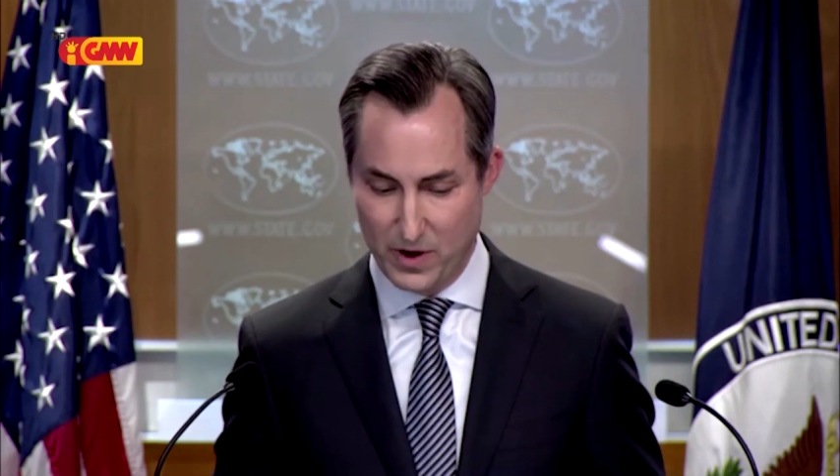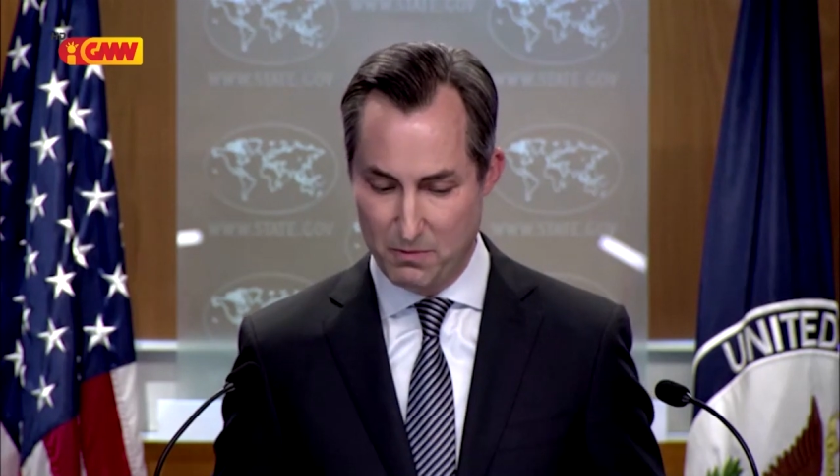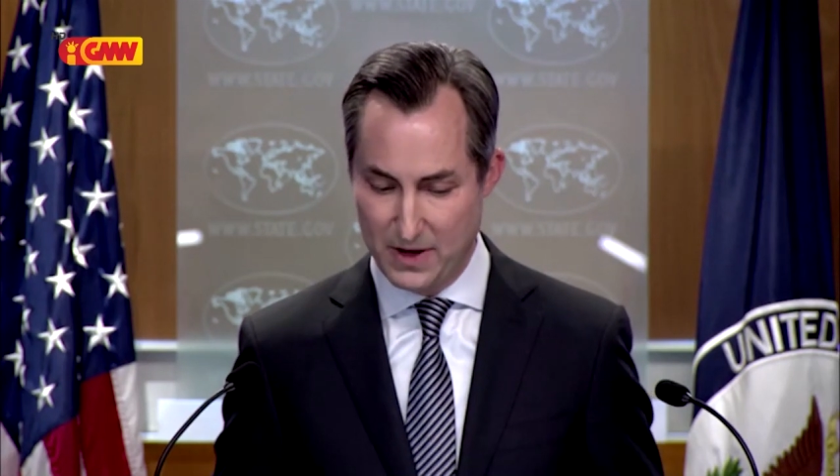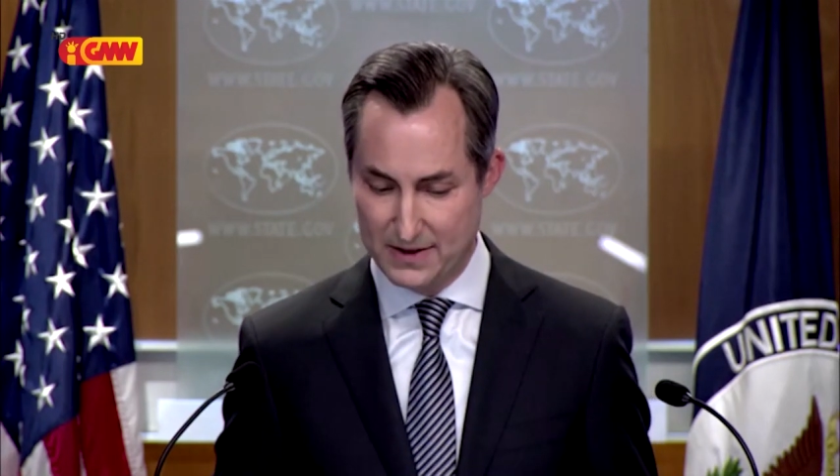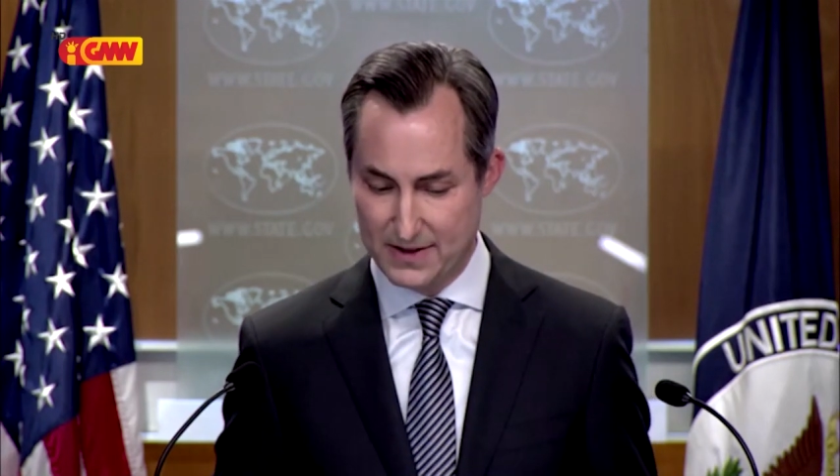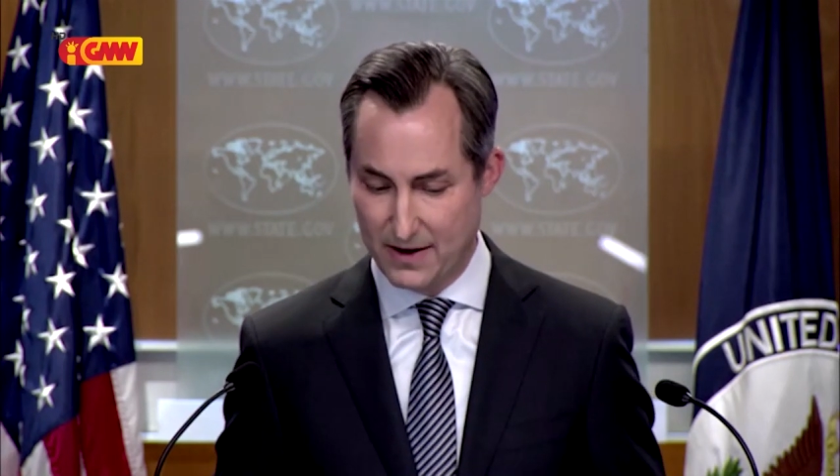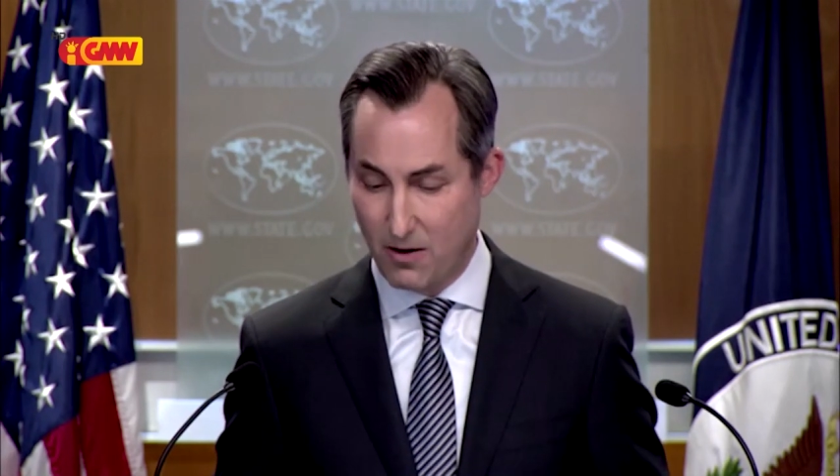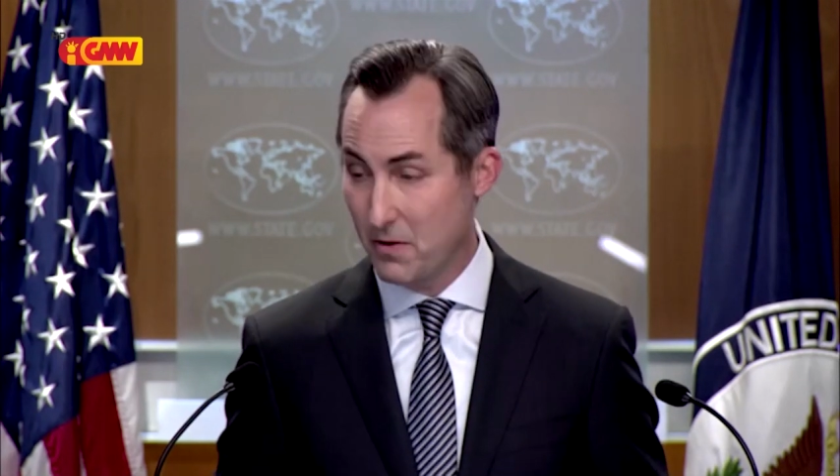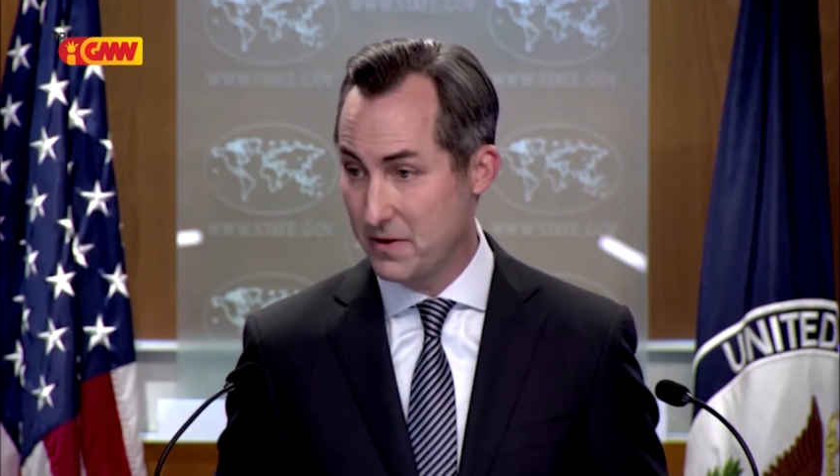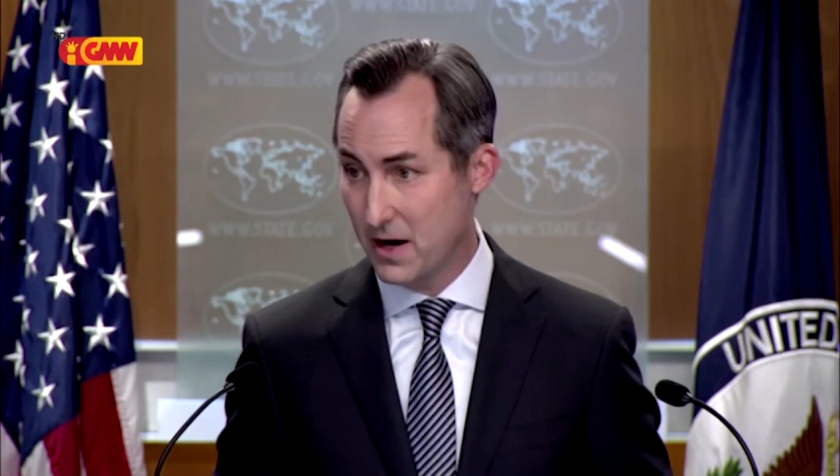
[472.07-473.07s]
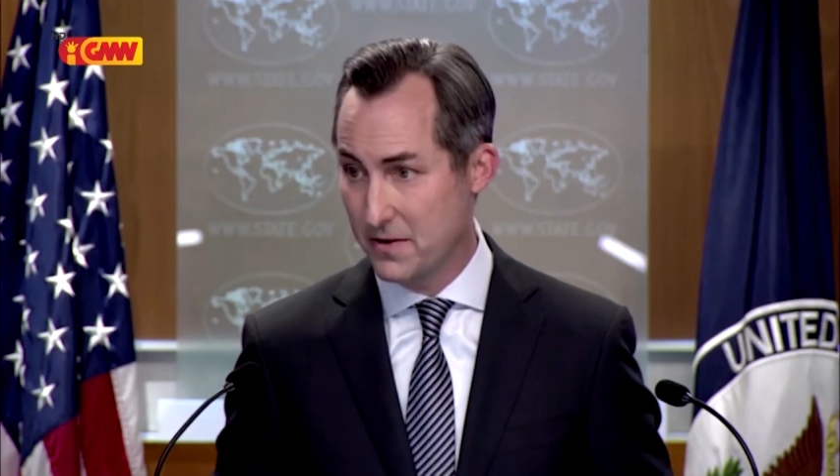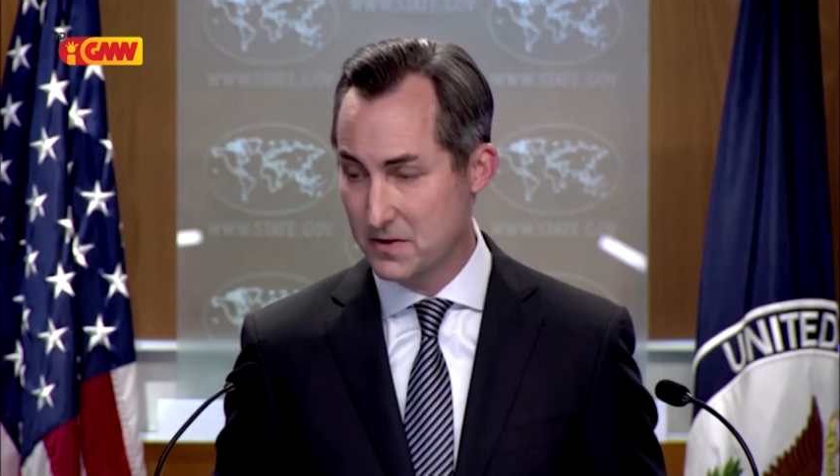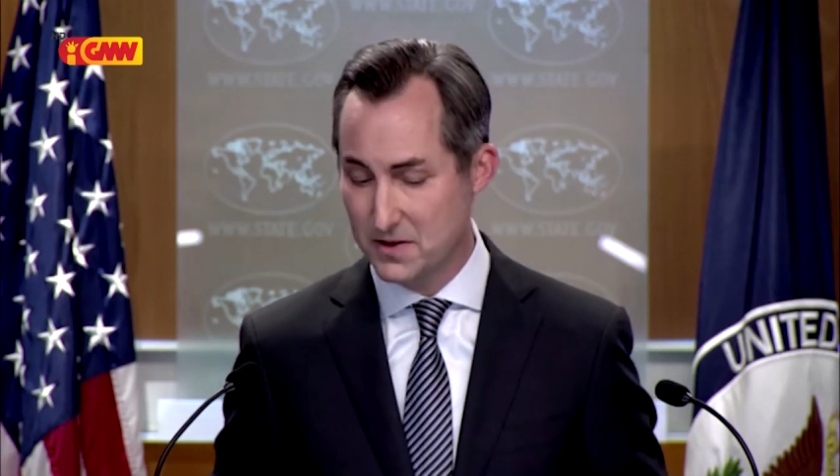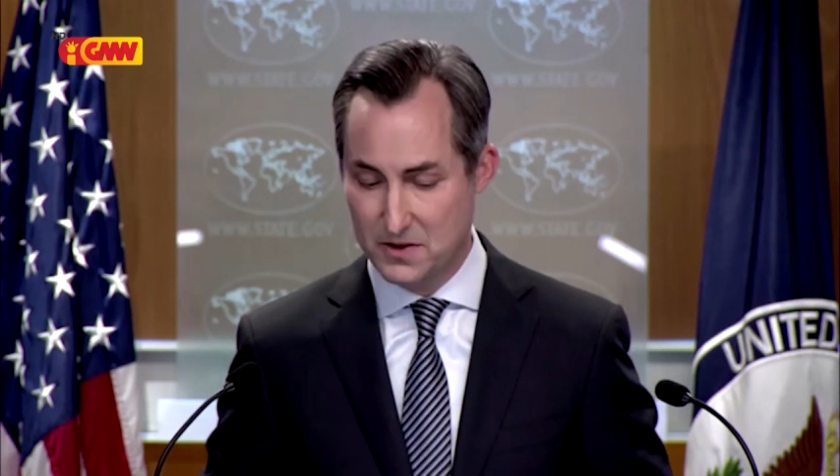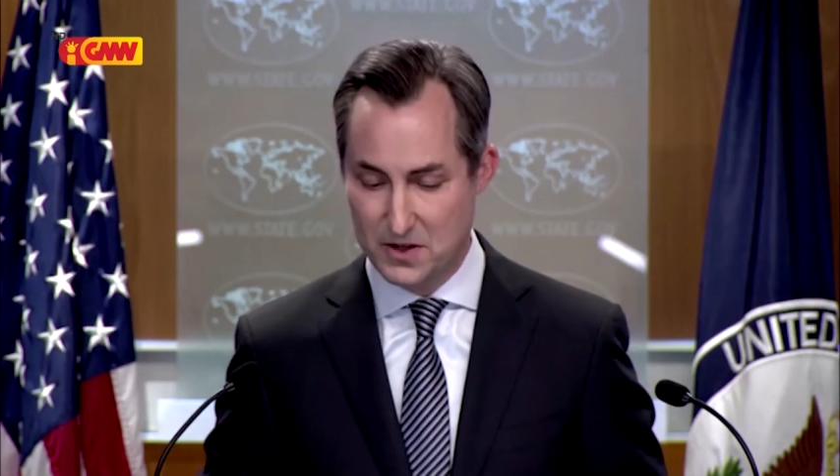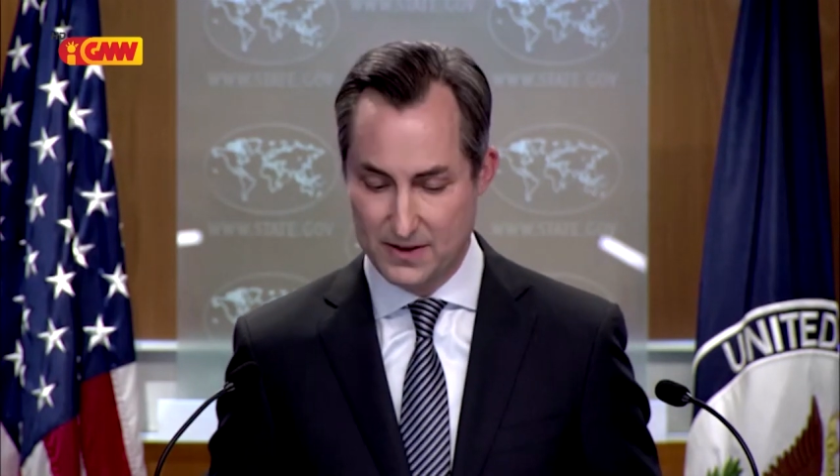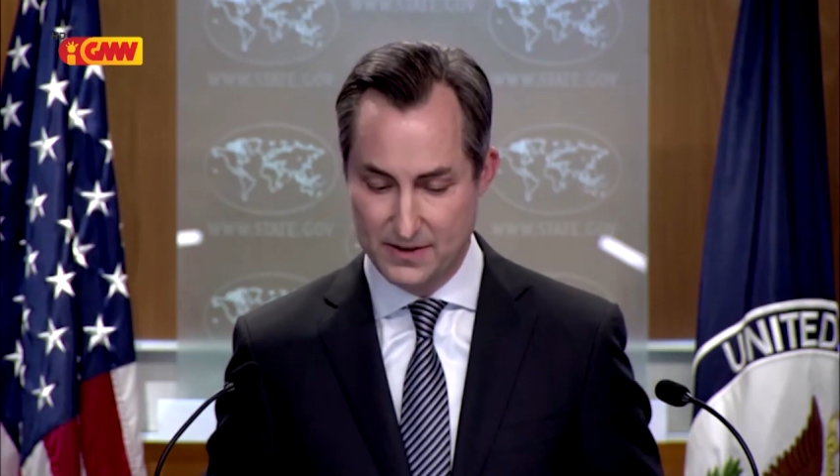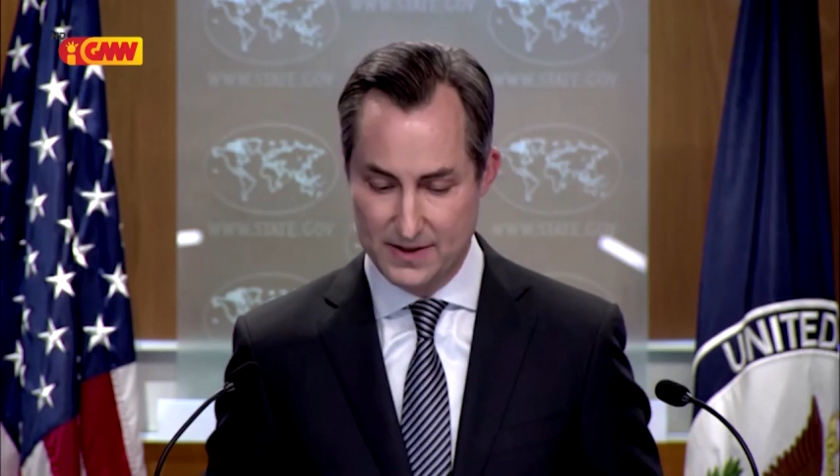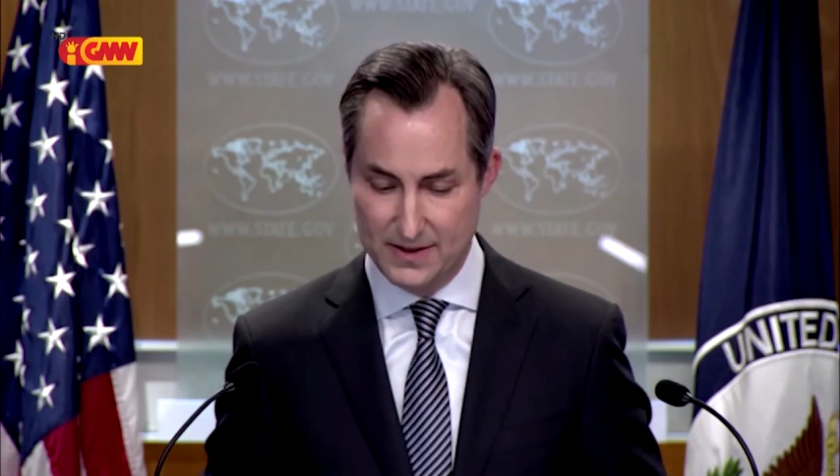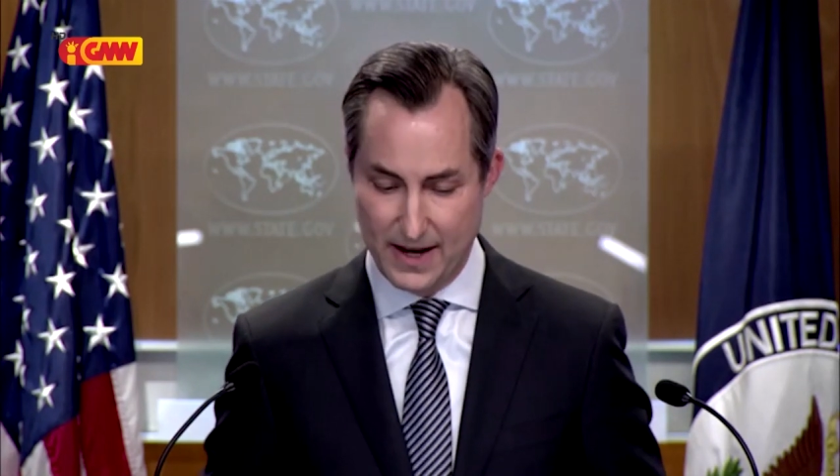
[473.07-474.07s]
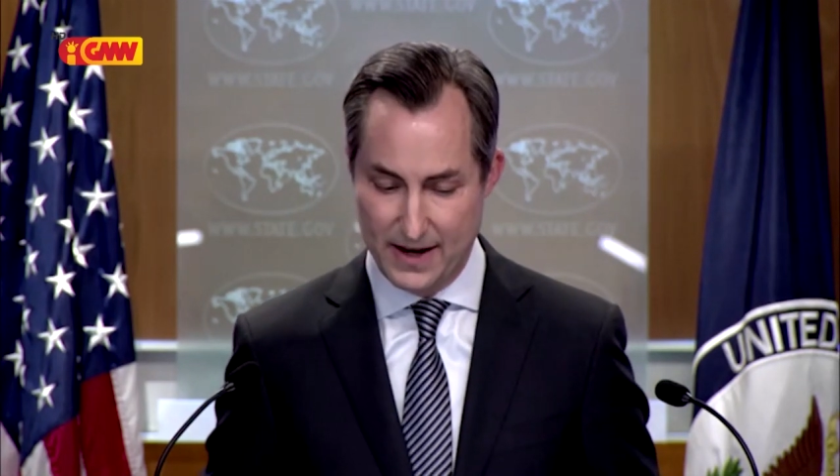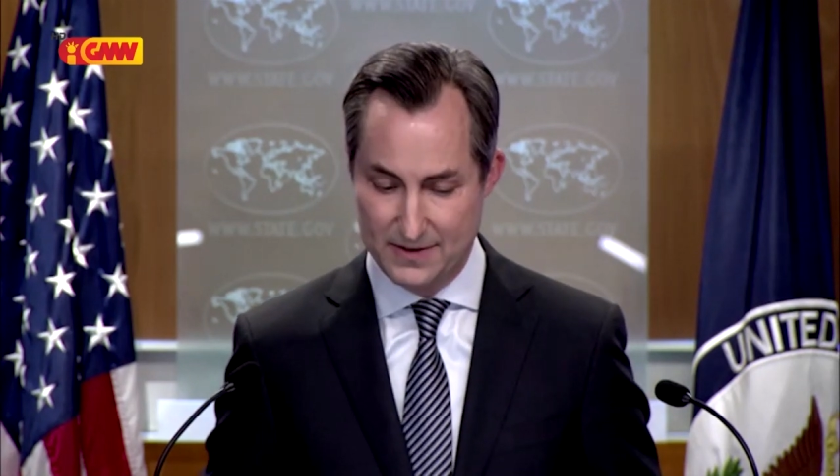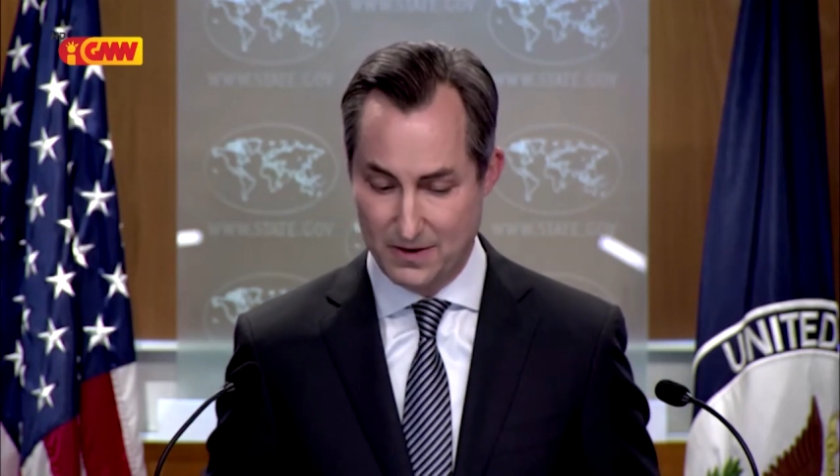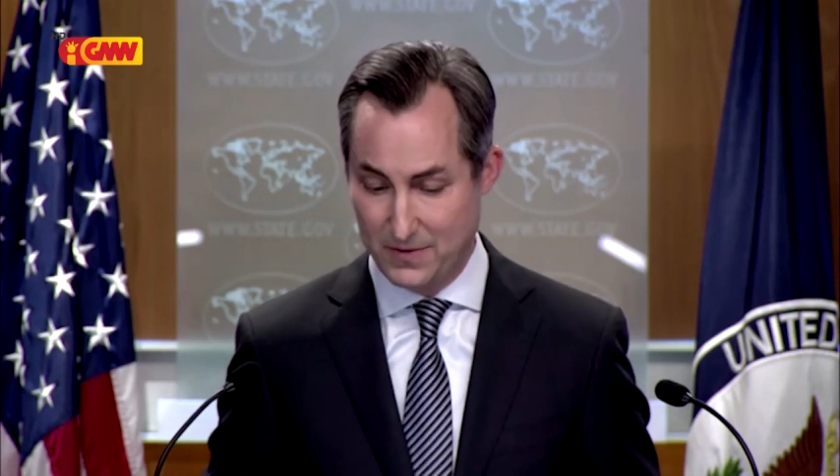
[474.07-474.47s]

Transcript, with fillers: Win Myint and all the others unjustly detained,